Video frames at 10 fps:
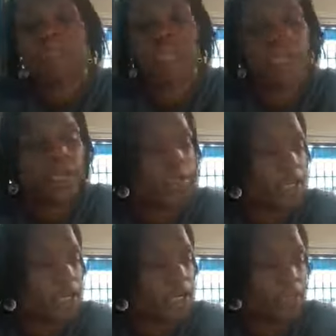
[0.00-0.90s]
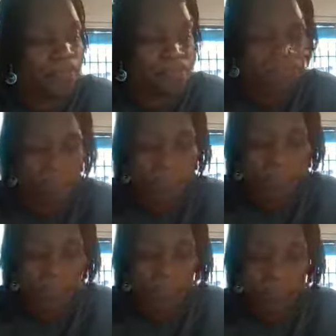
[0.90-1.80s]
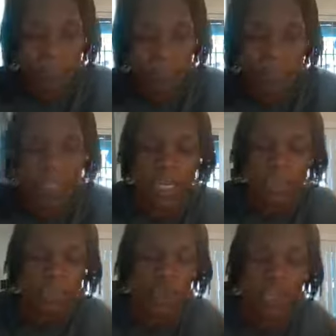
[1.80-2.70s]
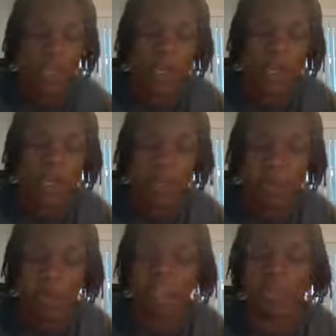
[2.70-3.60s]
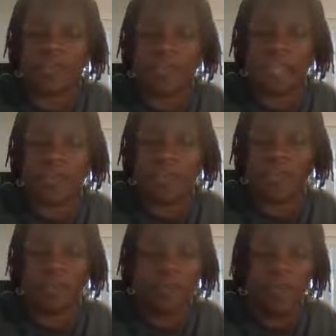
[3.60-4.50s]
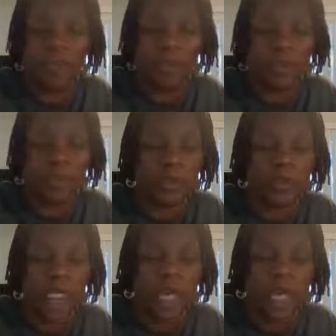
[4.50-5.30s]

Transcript: And um, and so I just and also I want to give a shout out to a few people.